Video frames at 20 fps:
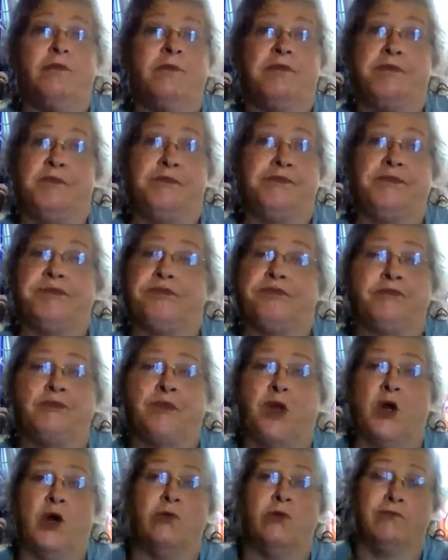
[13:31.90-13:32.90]
no.
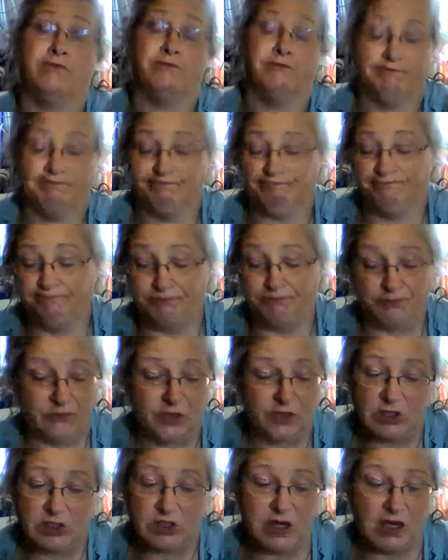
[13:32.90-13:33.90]
Just not
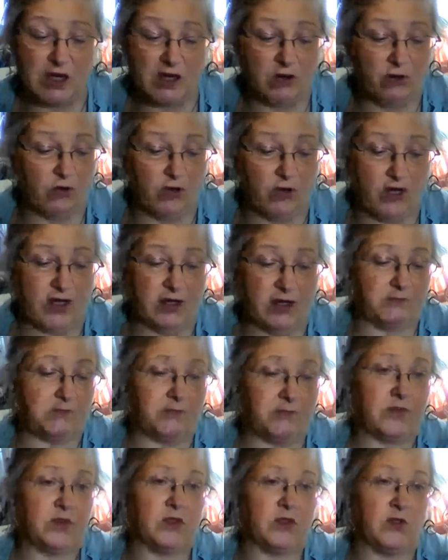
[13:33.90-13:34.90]
who I am. So,
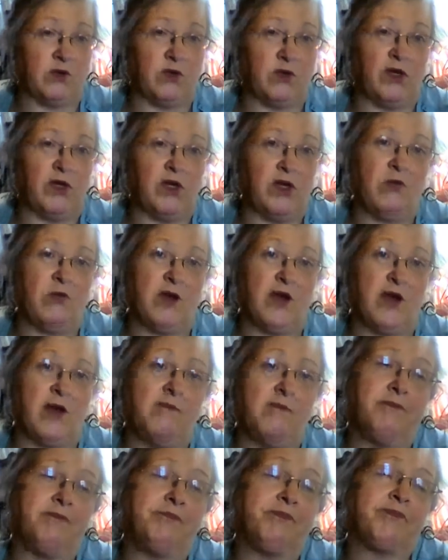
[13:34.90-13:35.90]
anyway.
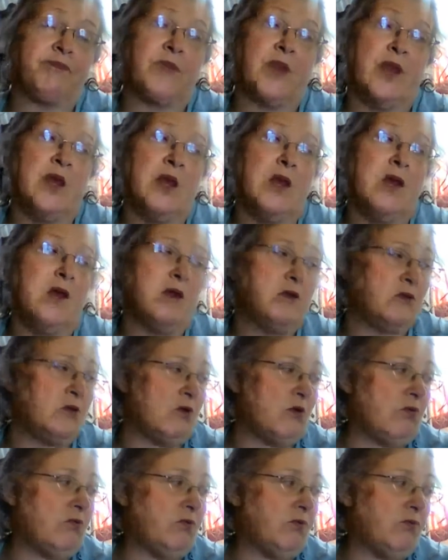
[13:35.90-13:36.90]
So,
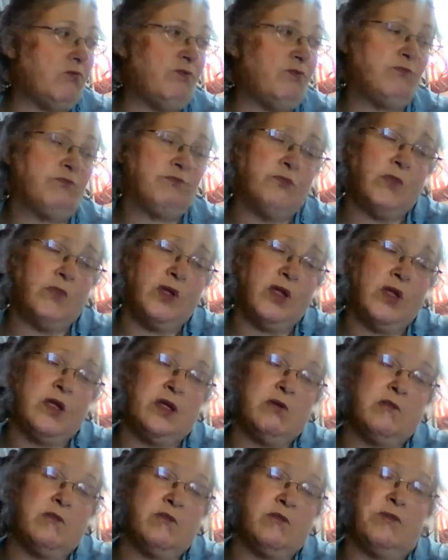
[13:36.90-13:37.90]

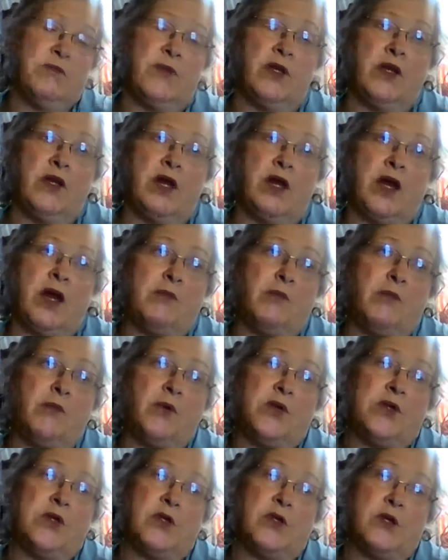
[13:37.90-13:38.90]
it'll happen when
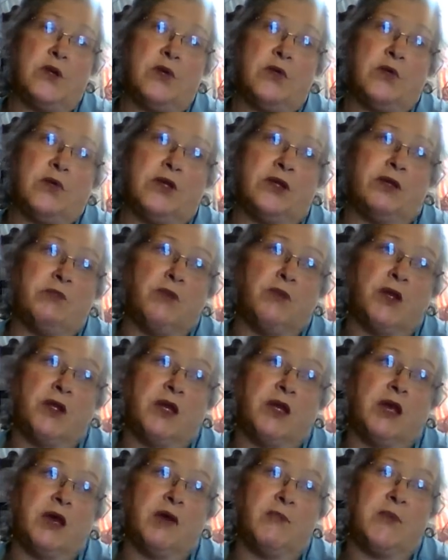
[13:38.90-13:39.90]
it's meant to happen.
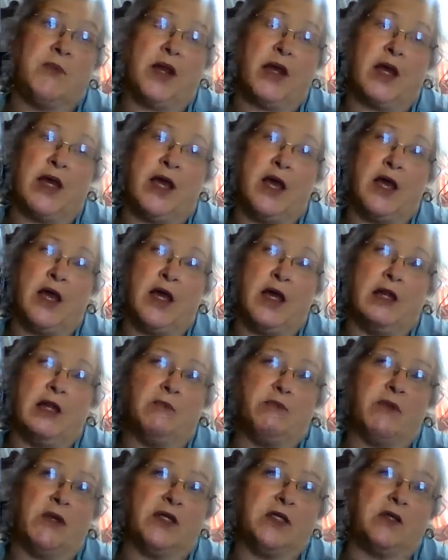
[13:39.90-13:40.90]
I can't let
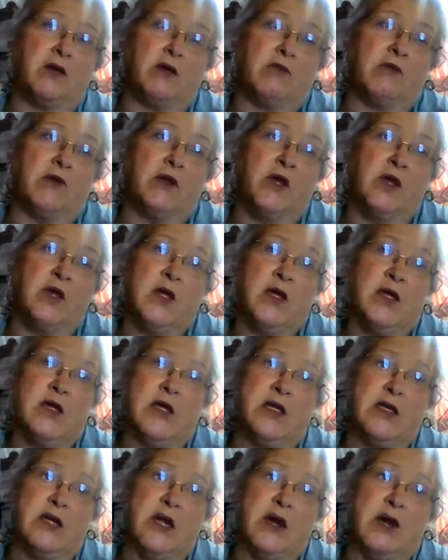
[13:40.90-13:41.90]
myself get down
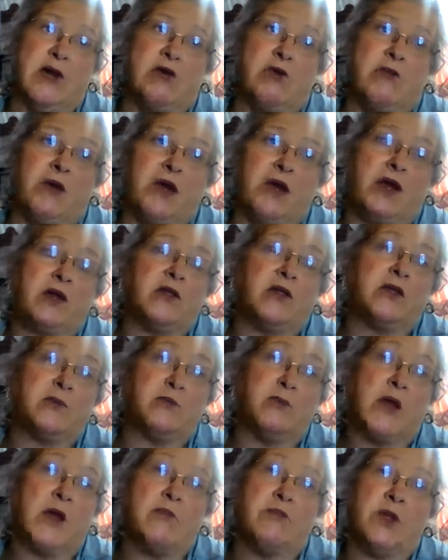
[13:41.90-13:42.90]
about it. Sometimes I
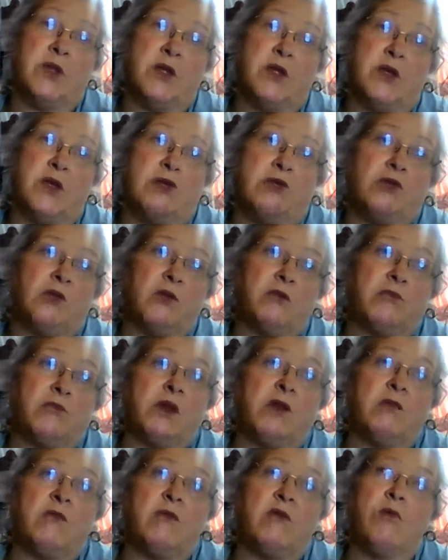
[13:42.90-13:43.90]
do. Sometimes I
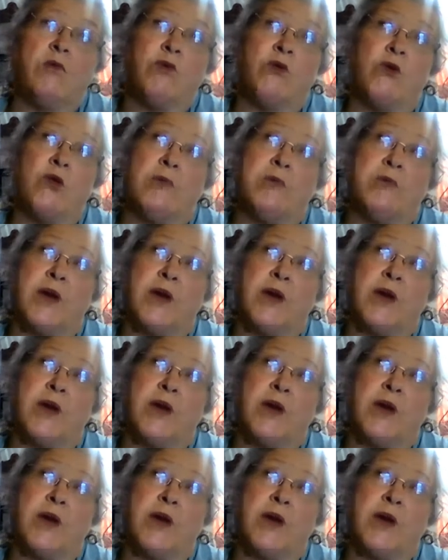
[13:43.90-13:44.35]
worry about